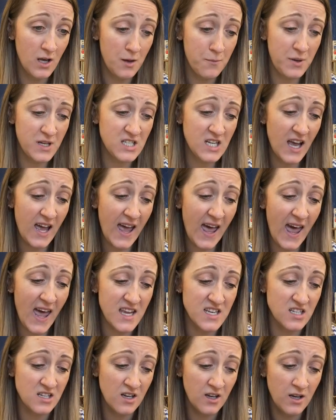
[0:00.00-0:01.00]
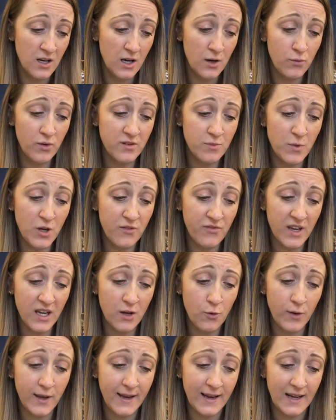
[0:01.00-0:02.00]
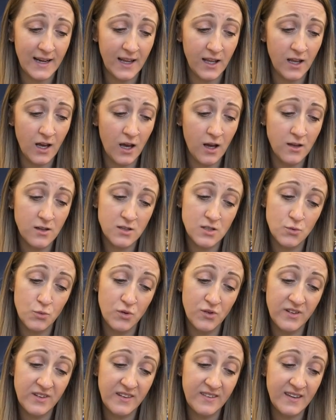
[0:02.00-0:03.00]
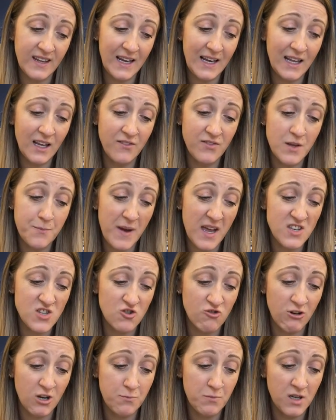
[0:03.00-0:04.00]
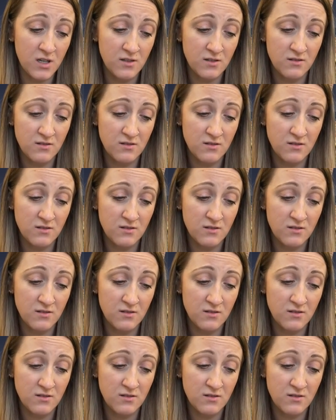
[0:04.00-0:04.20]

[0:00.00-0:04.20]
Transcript: but her head was moving quickly towards the ceiling of the bedroom.